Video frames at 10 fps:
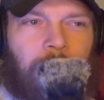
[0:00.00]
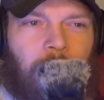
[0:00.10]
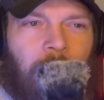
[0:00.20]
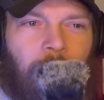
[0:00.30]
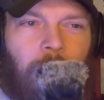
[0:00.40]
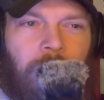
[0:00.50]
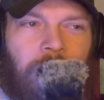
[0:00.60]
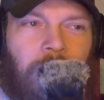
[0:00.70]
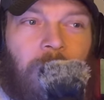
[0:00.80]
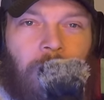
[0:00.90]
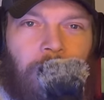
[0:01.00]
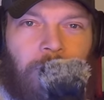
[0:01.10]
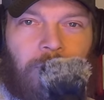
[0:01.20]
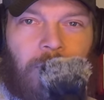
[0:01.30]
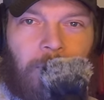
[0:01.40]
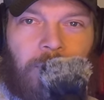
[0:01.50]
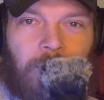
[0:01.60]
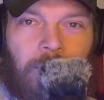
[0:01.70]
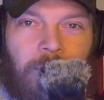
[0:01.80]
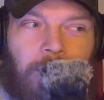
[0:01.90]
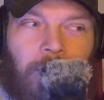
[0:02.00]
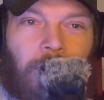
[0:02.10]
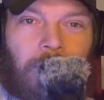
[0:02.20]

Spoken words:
everyone's seen all those images. They look